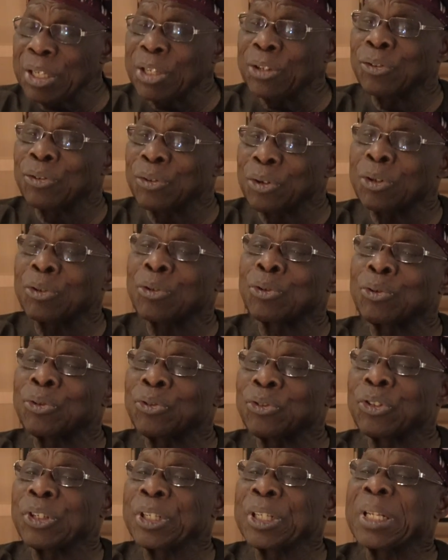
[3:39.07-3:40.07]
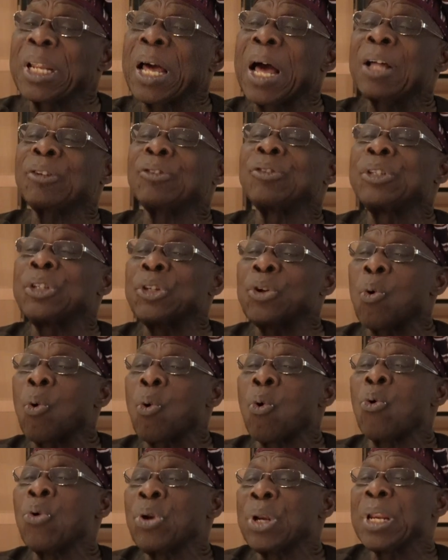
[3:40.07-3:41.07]
is not seen as the
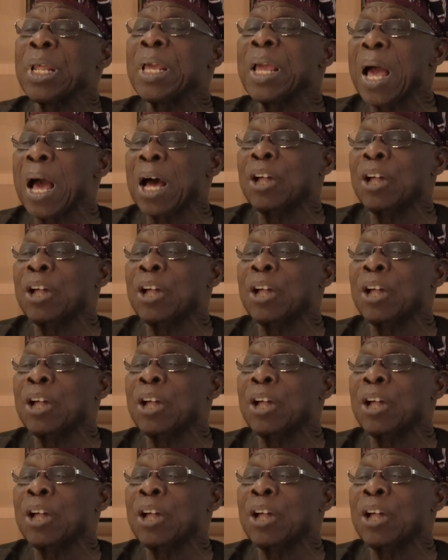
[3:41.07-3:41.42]
only